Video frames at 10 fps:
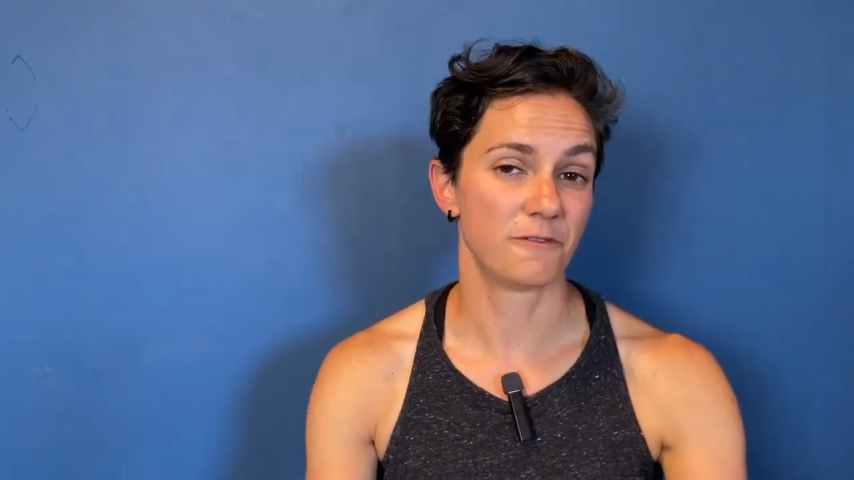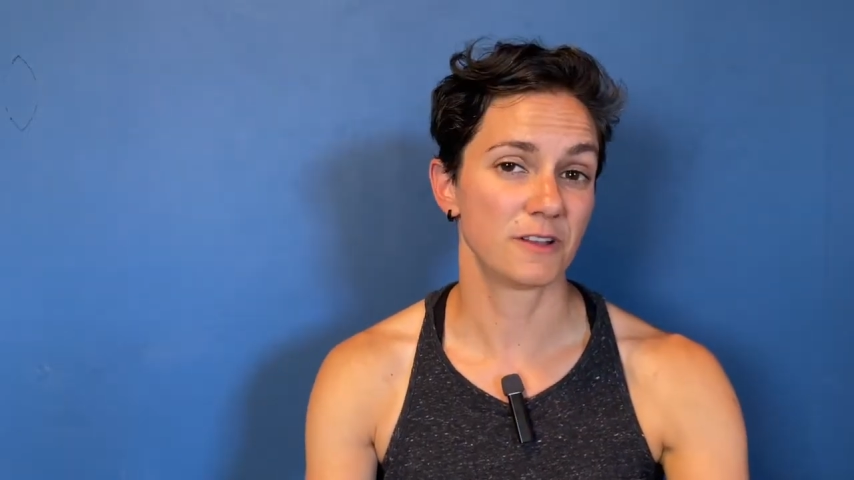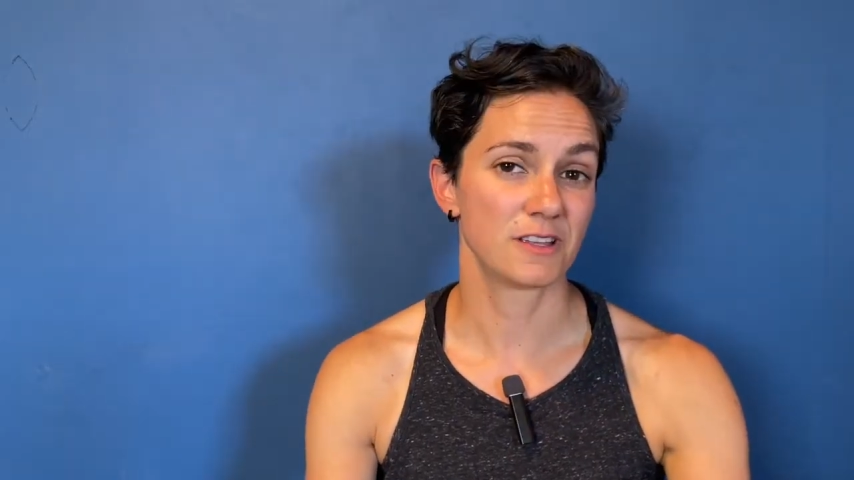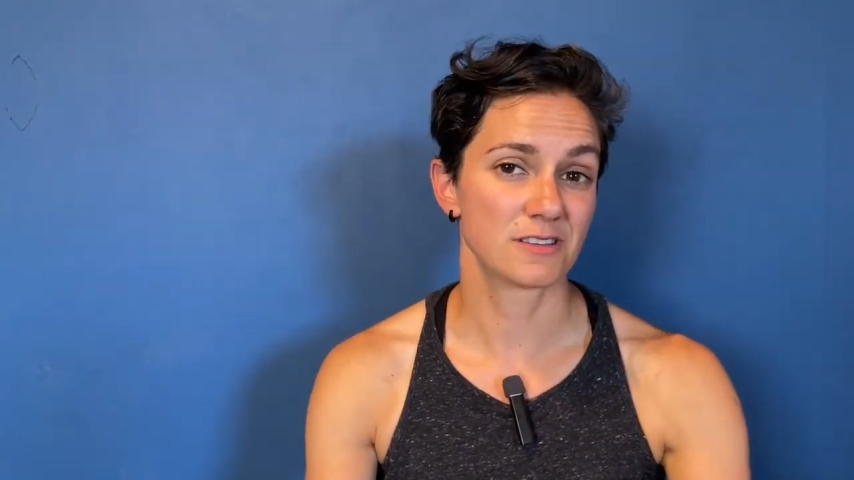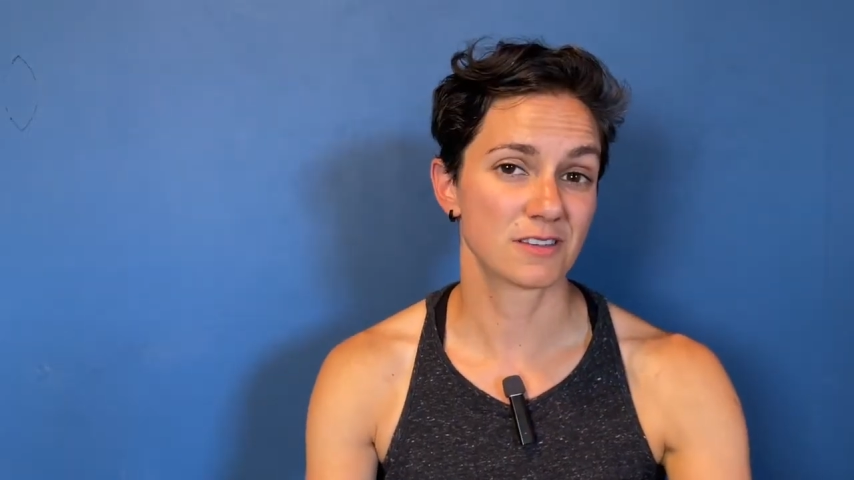
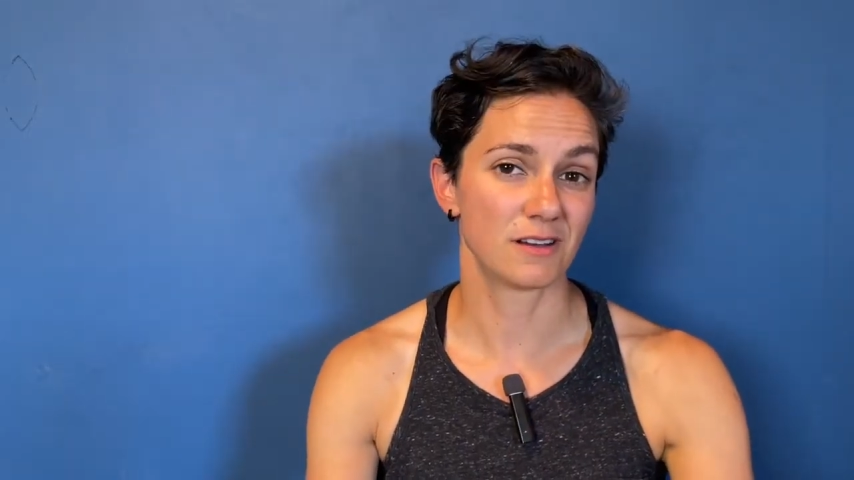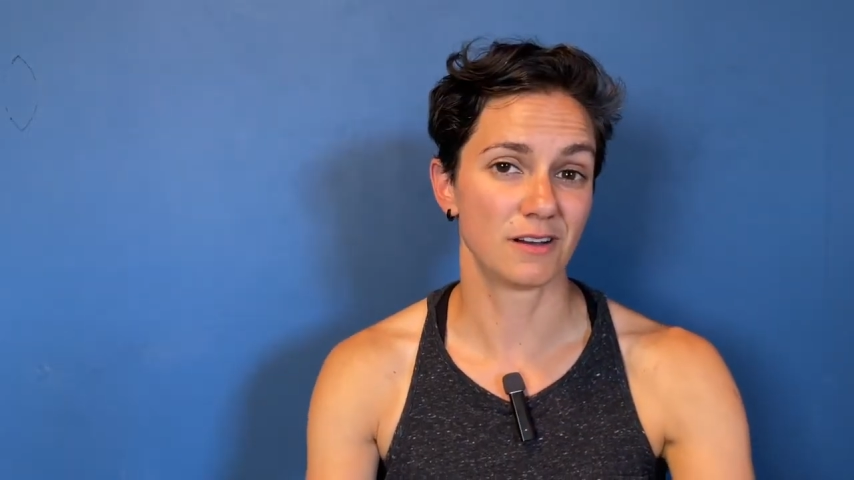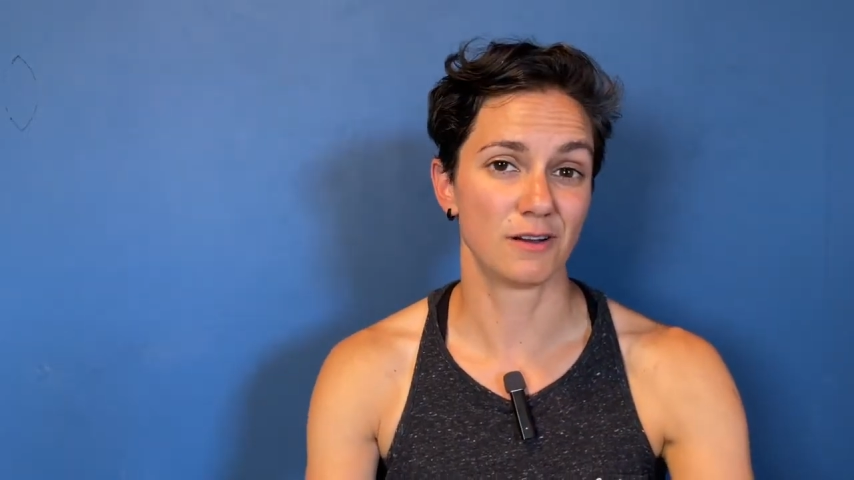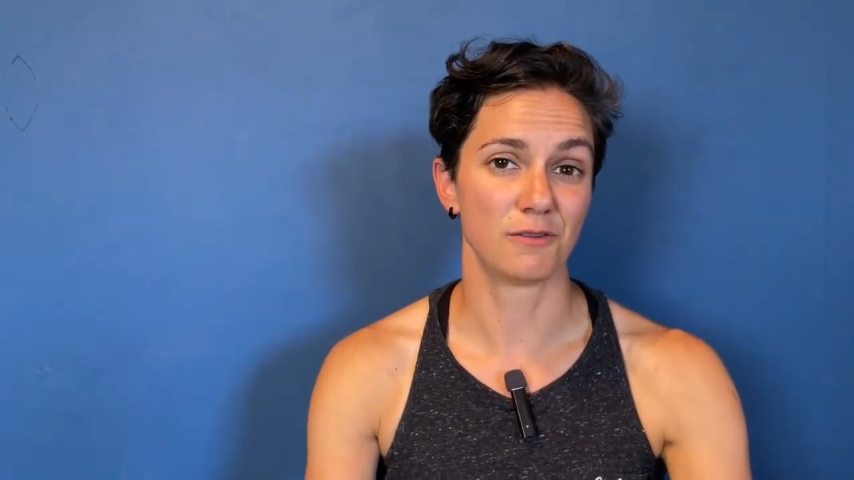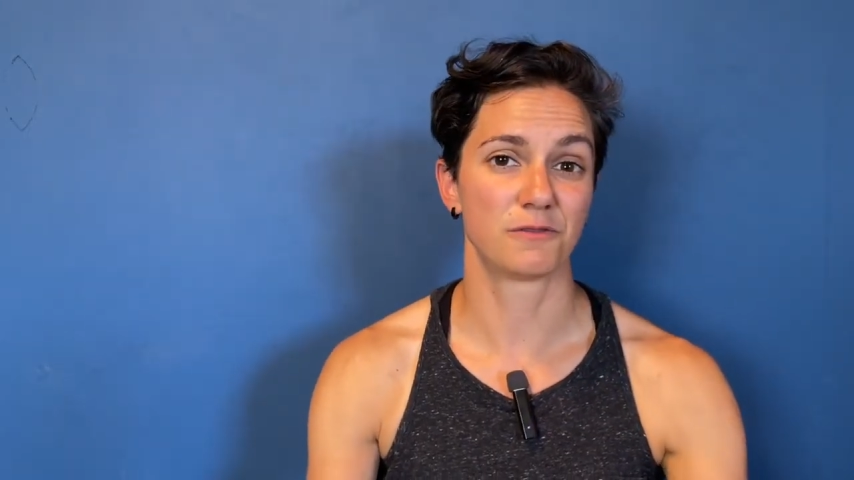feelings
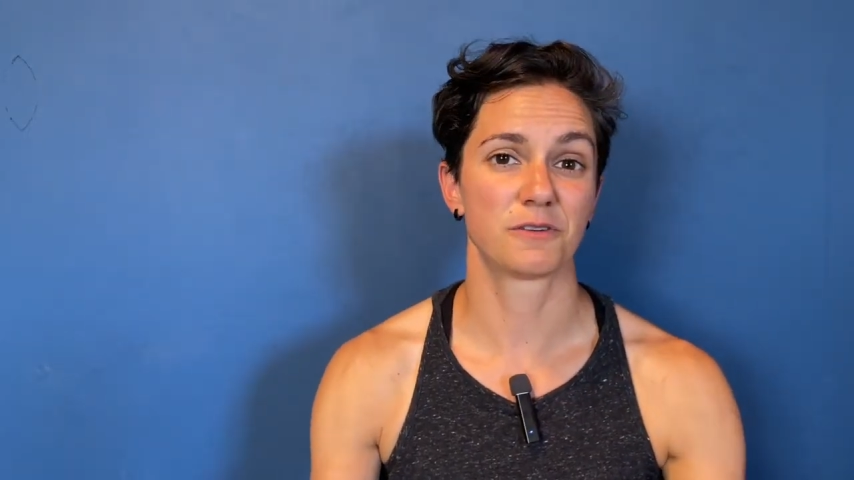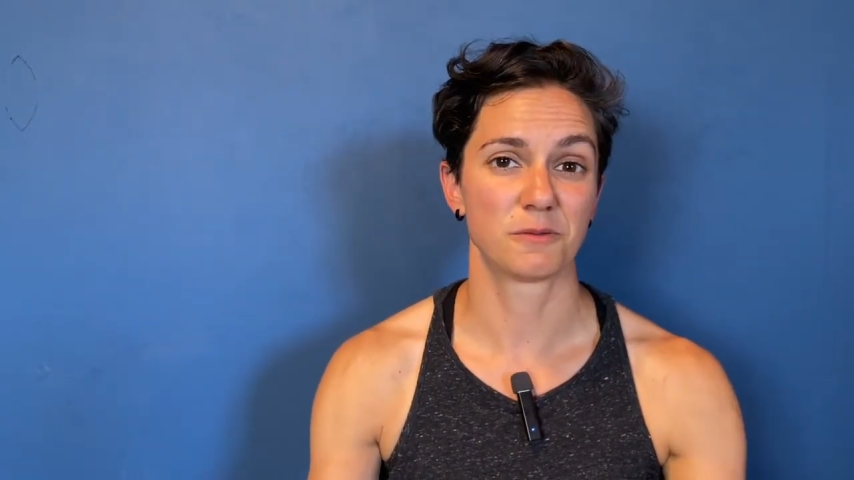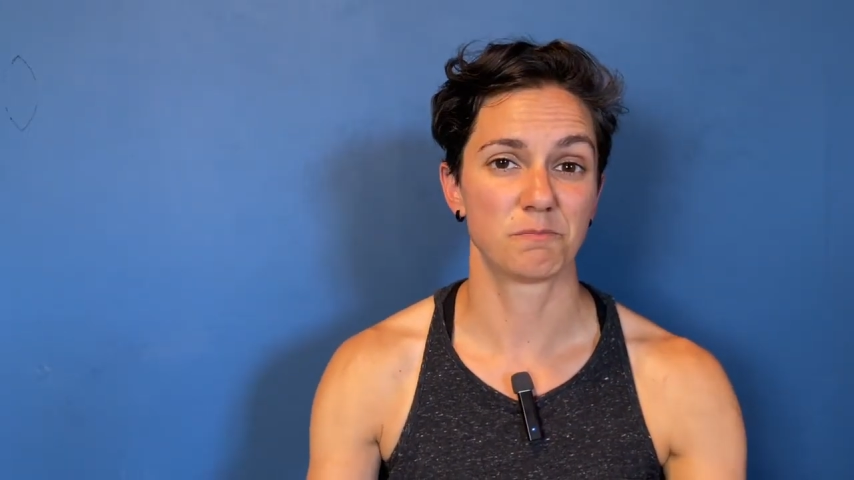of